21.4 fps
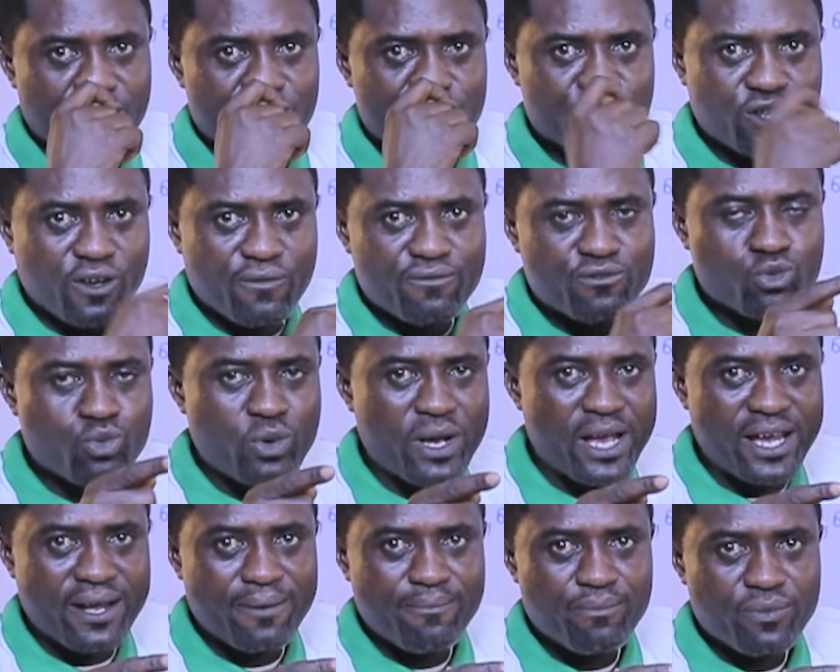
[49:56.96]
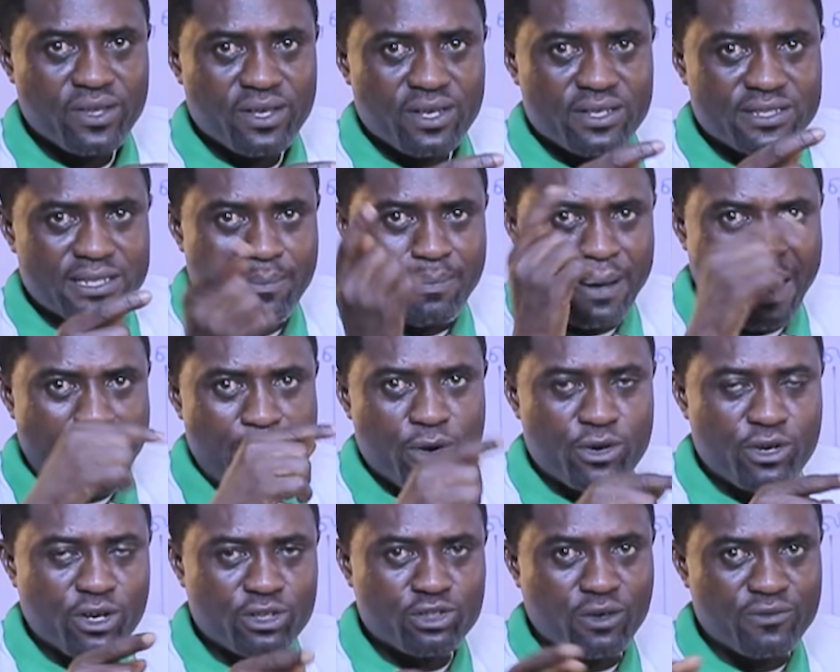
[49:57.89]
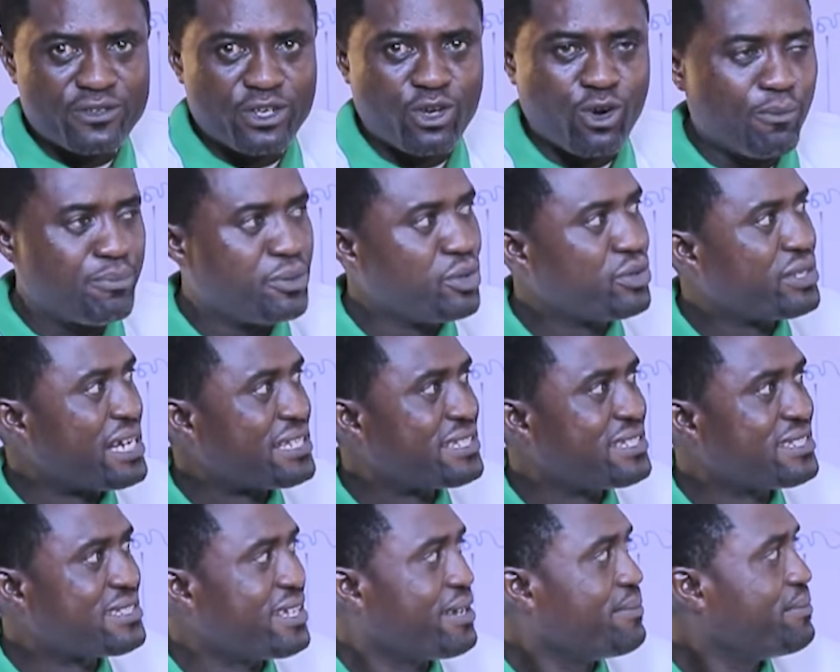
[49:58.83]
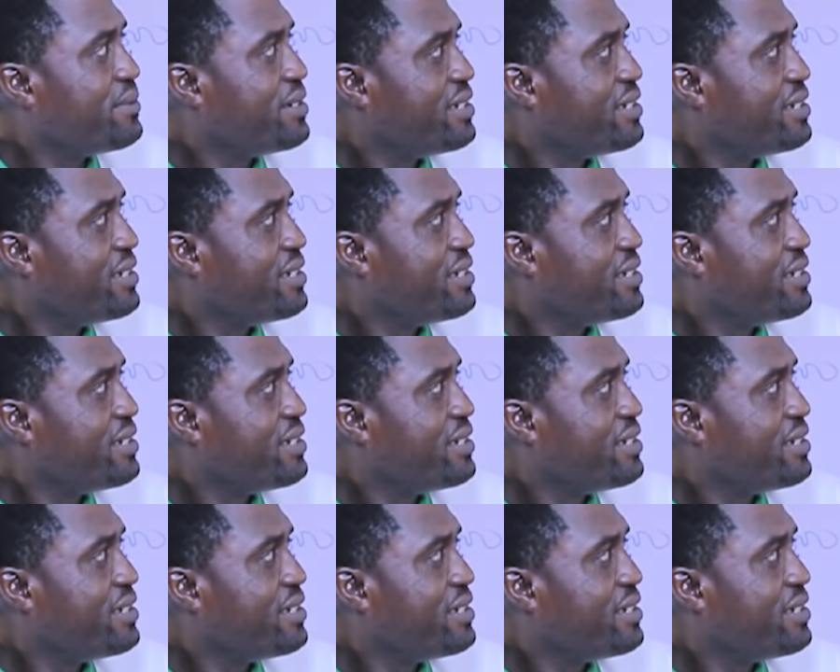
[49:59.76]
software is a byproduct of the computer system.